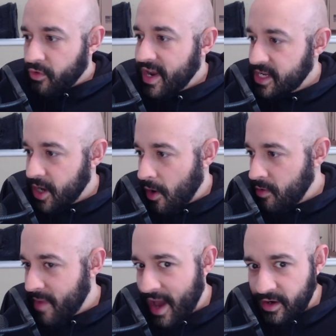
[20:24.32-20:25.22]
The right
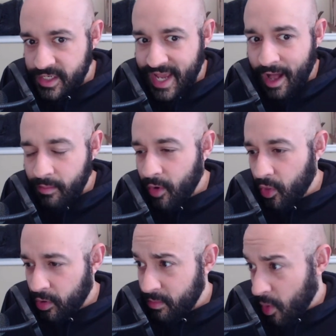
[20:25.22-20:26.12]
tone matters to Al
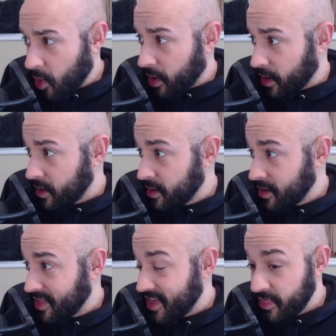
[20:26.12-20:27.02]
Mohler more
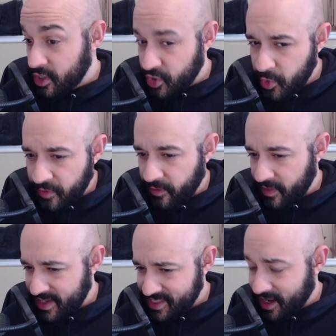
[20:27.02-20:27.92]
than the
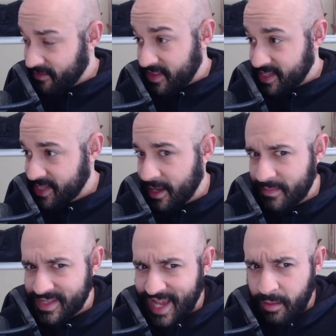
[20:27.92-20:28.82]
truthfulness of the
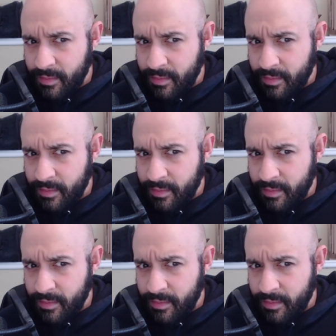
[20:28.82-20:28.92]
statements.